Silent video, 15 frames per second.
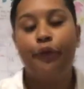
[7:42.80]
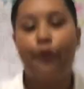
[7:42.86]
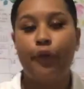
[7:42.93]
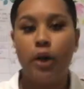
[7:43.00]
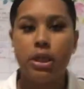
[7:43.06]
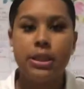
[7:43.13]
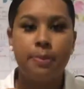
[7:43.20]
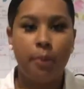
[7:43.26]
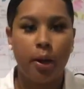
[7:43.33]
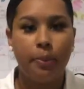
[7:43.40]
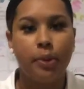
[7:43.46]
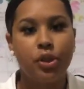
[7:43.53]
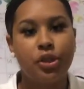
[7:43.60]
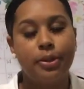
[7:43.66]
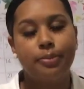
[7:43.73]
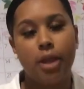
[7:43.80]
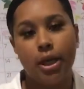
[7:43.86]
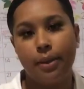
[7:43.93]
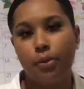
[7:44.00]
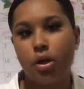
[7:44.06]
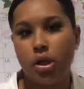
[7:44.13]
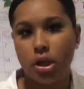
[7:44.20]
first membership that
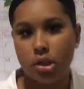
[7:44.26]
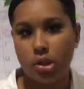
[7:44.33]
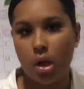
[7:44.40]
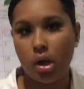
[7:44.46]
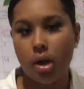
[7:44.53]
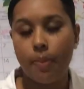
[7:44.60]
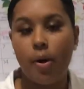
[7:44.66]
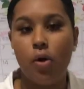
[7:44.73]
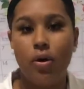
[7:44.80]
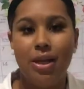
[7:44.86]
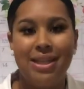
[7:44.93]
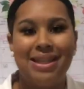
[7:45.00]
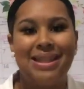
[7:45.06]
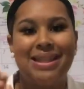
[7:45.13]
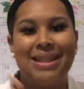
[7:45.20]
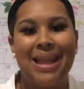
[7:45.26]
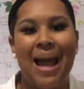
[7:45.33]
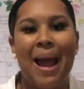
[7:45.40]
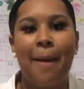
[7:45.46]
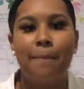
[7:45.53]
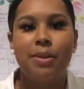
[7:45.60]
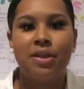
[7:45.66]
I'm going to talk about is
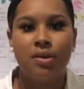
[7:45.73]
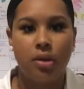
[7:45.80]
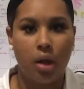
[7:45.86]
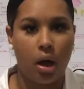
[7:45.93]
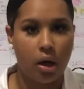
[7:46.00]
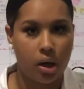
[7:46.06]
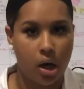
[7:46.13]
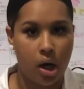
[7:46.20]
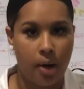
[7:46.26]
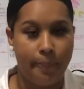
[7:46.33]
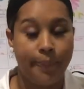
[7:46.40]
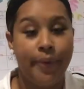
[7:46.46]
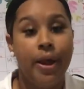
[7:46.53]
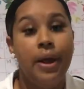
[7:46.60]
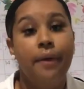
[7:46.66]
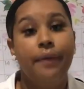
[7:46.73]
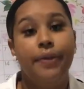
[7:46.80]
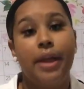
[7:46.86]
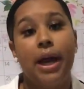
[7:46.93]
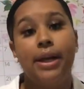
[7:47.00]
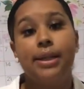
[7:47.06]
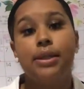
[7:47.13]
stamps.com.
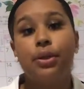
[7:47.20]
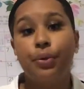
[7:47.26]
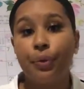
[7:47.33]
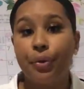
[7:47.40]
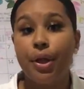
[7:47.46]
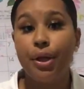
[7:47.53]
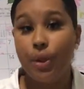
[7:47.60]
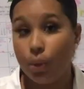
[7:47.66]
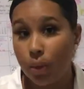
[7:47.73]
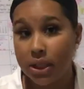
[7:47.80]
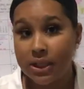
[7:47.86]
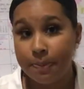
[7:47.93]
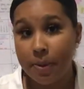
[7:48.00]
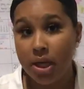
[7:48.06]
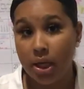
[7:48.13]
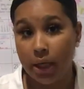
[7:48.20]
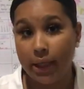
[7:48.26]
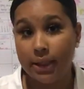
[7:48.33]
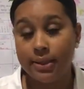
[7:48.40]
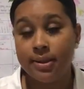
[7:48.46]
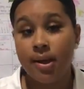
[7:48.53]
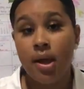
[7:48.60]
That is through the
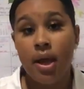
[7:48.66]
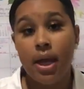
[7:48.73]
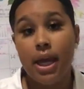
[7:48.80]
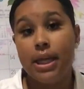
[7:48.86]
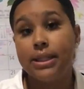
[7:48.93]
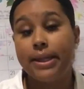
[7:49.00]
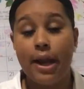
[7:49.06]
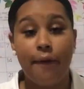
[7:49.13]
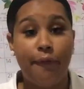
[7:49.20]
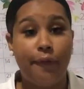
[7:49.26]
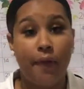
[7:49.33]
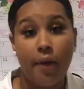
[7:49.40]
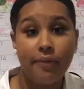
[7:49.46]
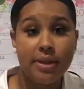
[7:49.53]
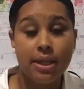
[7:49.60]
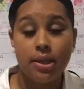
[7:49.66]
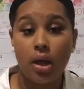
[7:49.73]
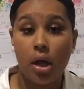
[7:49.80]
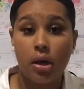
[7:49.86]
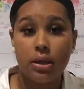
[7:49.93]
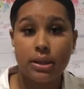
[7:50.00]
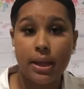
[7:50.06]
USPS. It's like
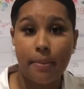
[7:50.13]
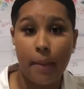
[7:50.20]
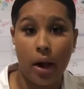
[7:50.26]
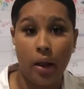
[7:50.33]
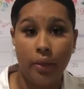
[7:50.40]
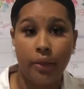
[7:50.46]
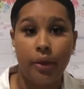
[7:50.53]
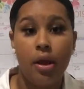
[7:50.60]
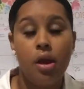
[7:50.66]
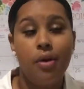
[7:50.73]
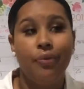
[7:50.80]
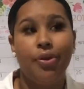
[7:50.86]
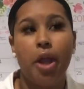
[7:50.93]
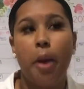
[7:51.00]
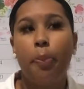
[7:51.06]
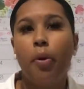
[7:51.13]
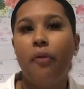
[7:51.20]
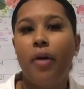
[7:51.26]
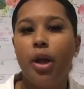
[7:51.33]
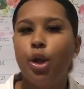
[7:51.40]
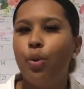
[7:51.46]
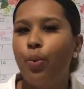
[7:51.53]
$15 a month. They
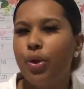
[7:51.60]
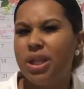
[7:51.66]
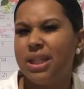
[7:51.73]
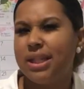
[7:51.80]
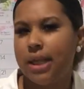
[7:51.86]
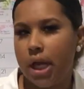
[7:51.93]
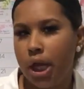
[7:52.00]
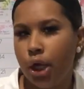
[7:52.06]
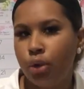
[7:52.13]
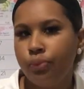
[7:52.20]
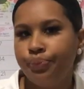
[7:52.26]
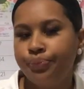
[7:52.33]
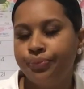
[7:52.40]
provide you with the scale.